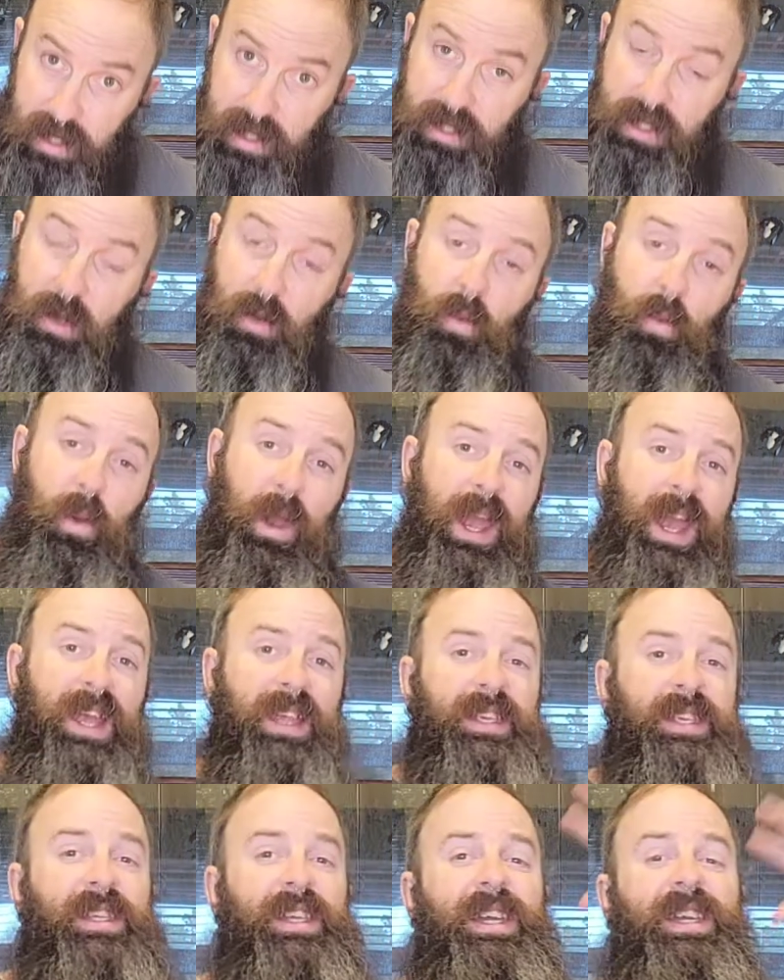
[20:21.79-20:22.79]
The
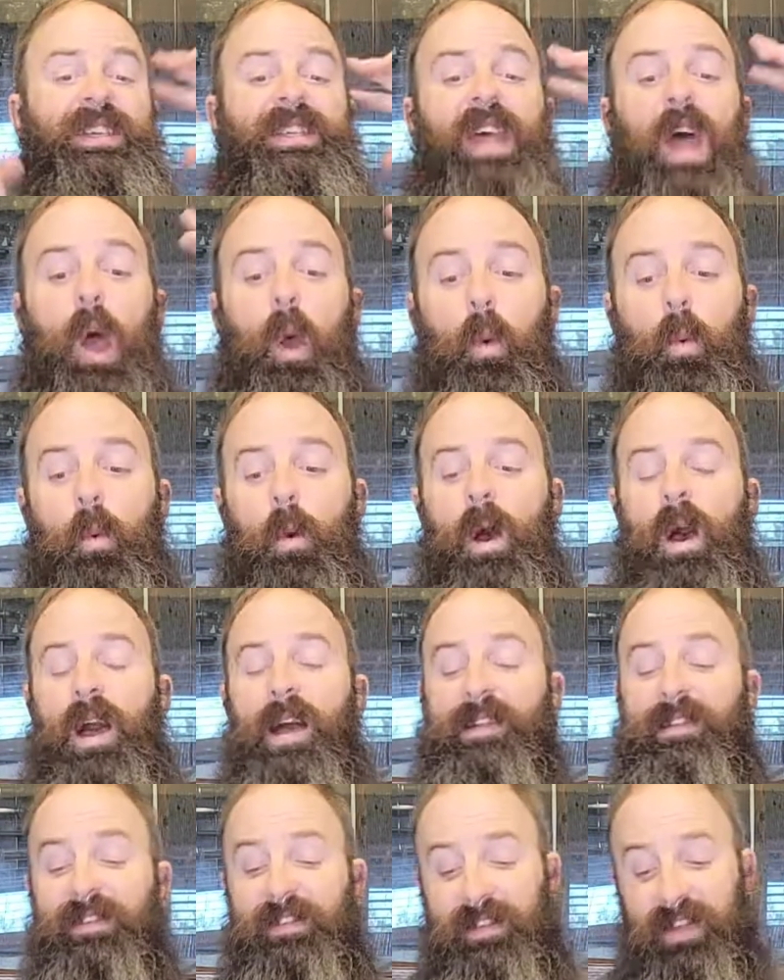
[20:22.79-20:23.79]
Weasley's
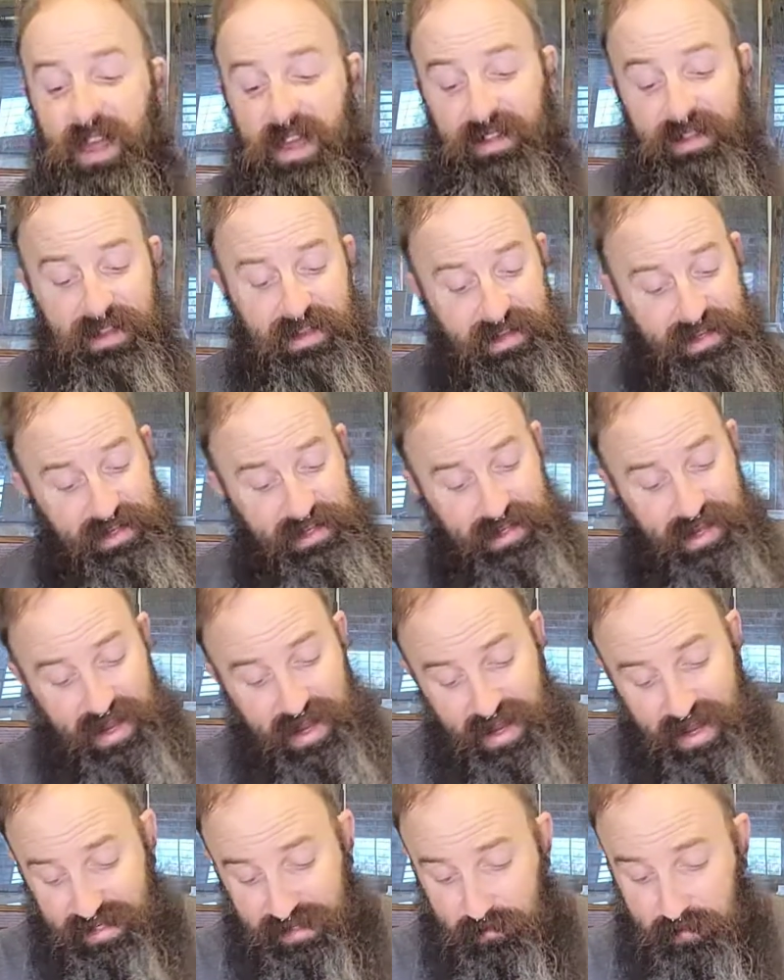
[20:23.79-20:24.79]
Wand set. This
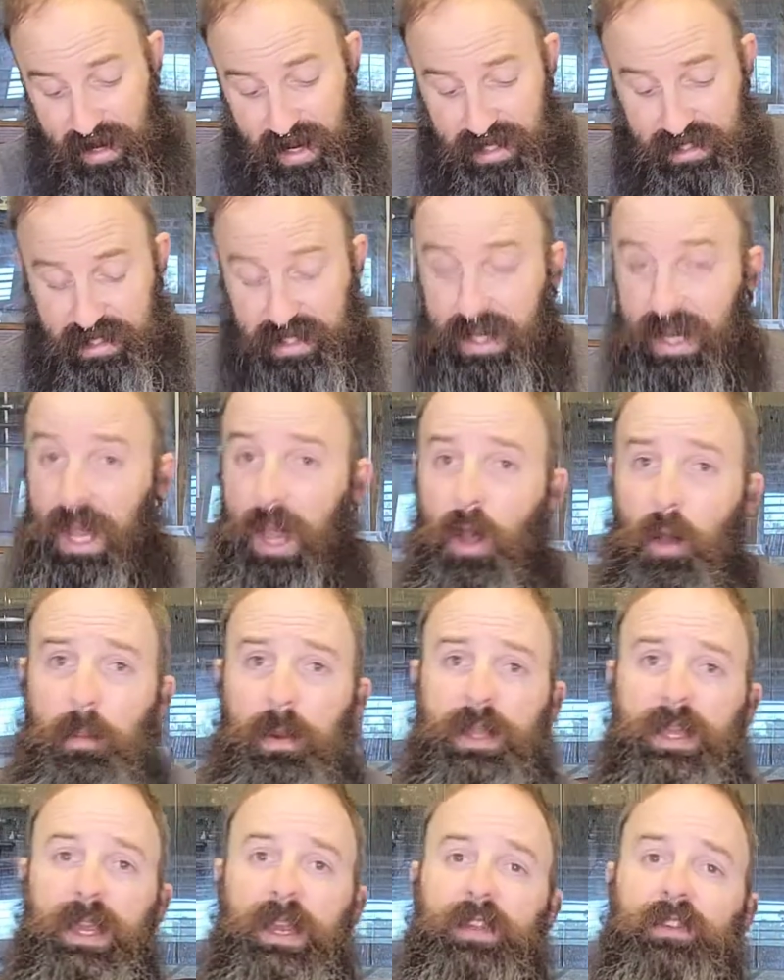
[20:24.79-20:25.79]
thing is amazing. I hope
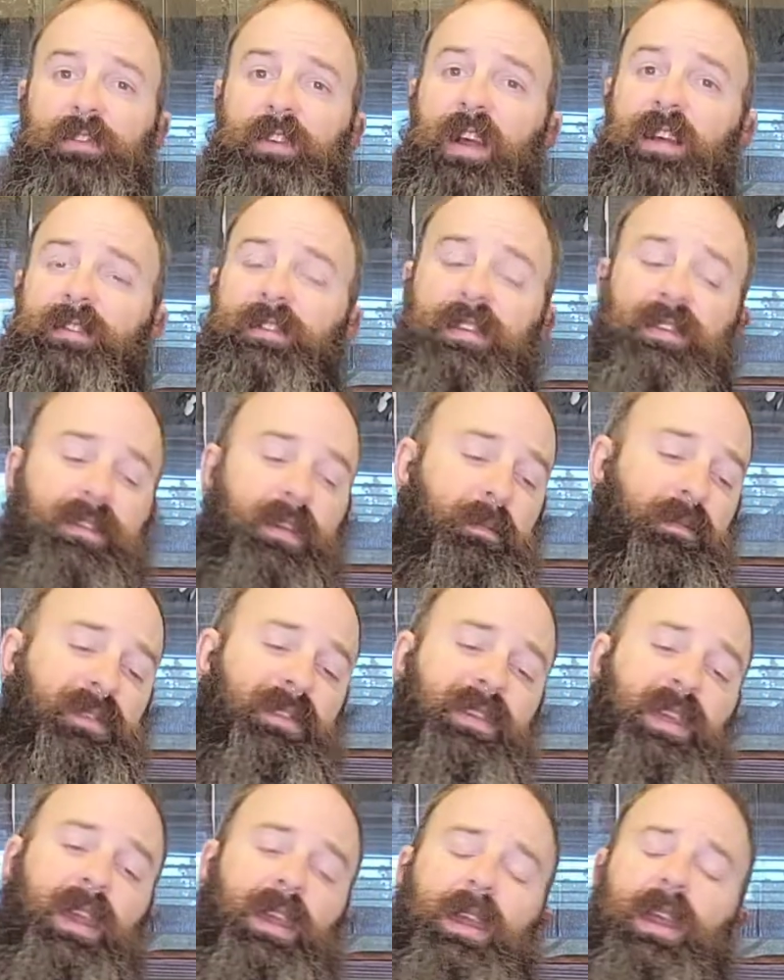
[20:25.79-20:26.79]
I did it justice. I'm
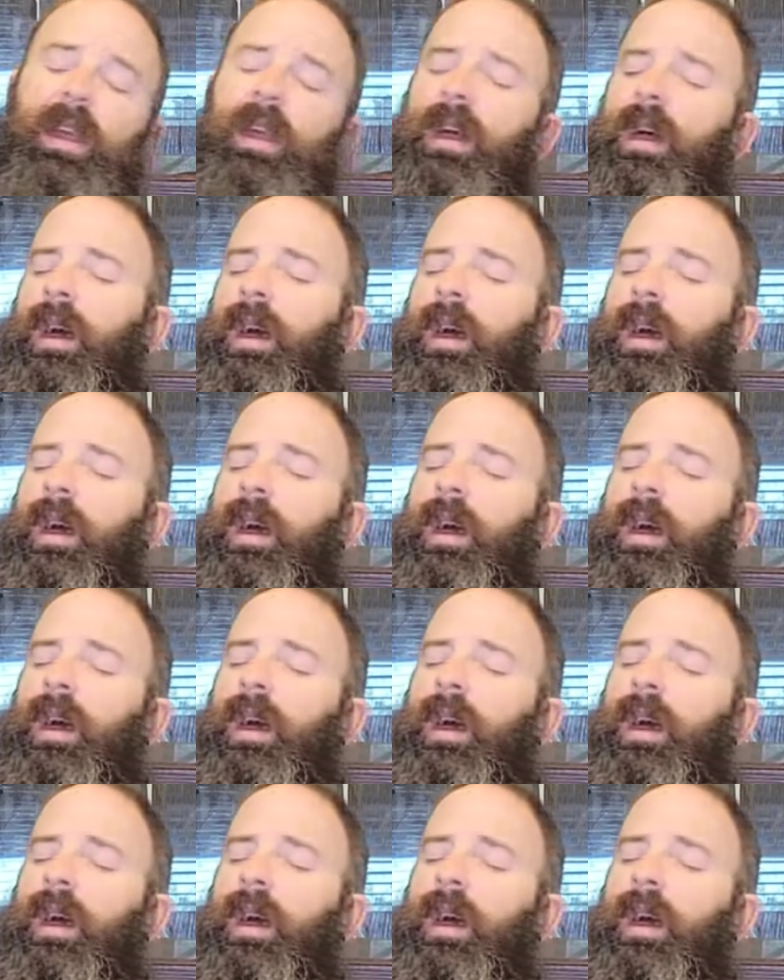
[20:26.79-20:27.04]
sick.